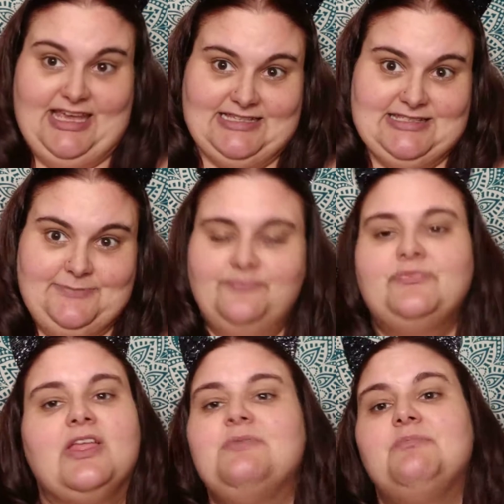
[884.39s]
Yes,
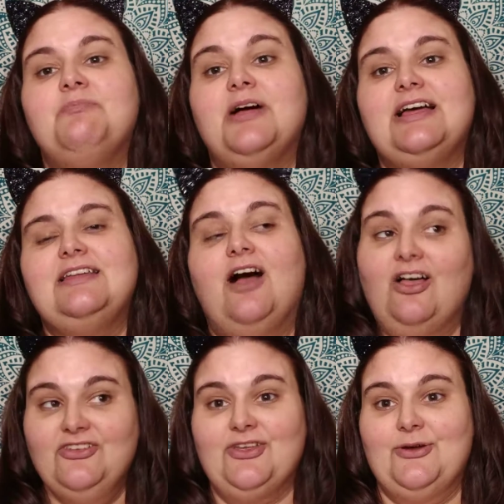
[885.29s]
but
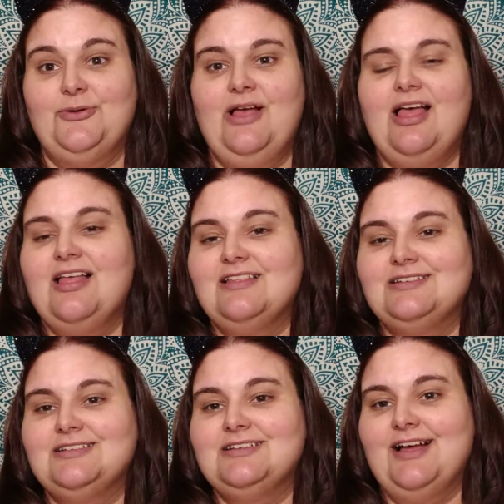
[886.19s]
also
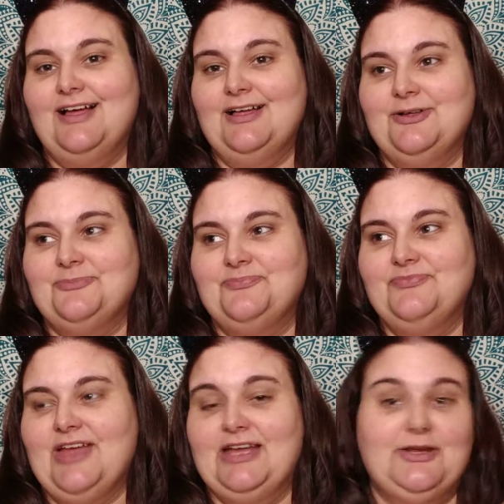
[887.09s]

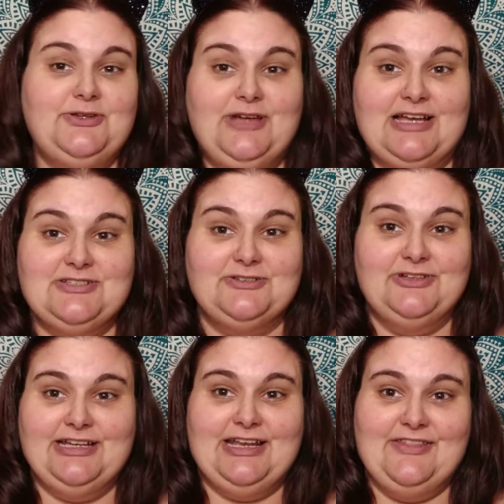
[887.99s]
I know you guys
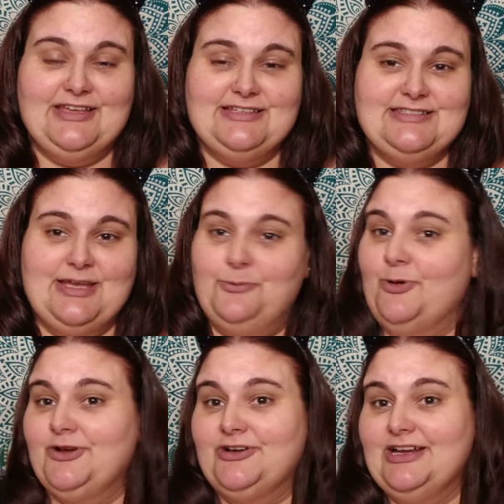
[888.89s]
are looking at this
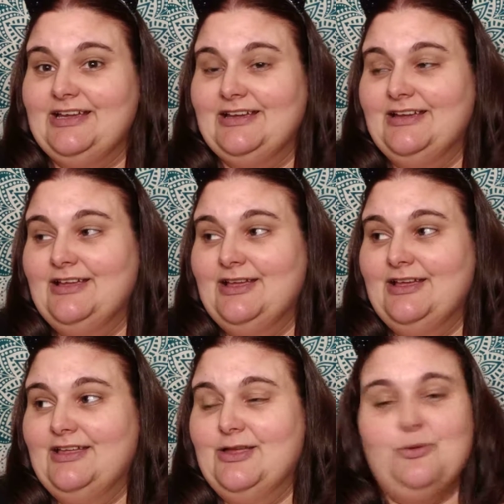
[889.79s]
and wondering
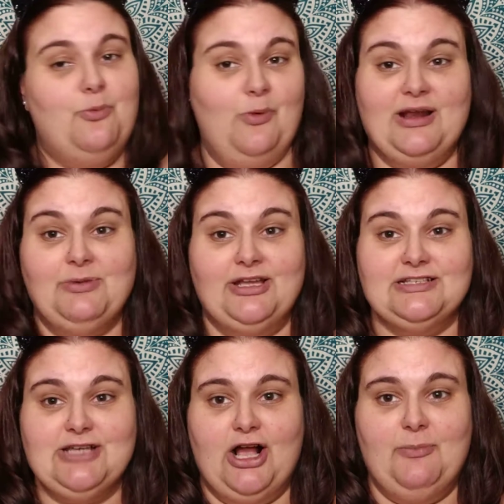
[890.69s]
when I'm
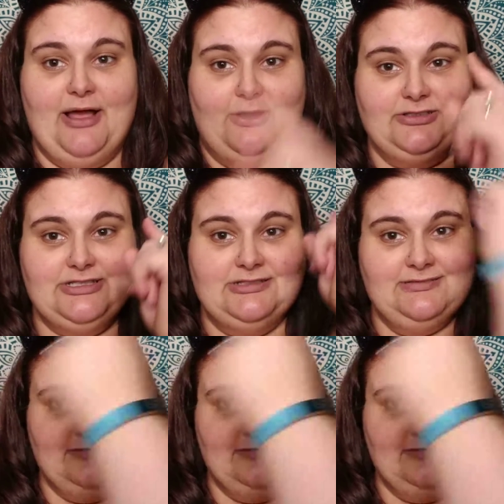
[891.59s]
going to talk about